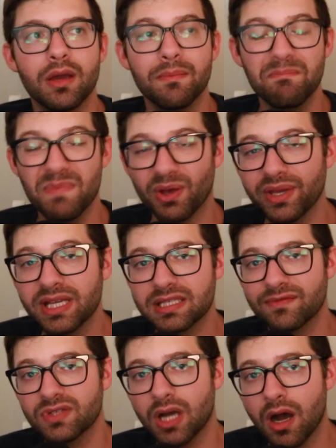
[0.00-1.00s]
millions
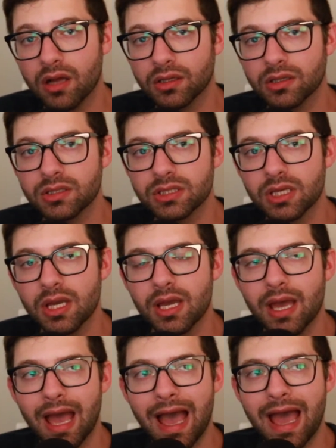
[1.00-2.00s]
of dollars.
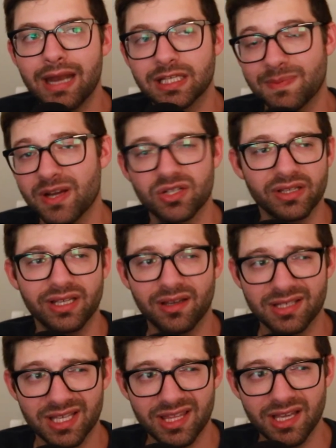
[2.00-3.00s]
And especially
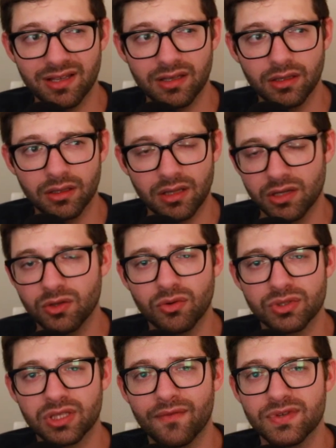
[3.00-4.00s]
because I think a lot of
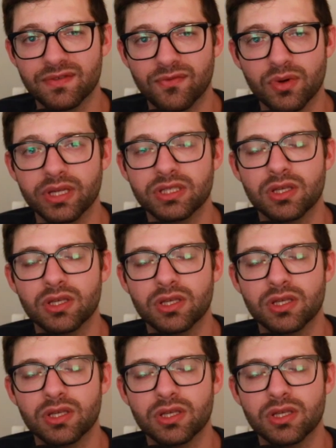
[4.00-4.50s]
Google stuff is free.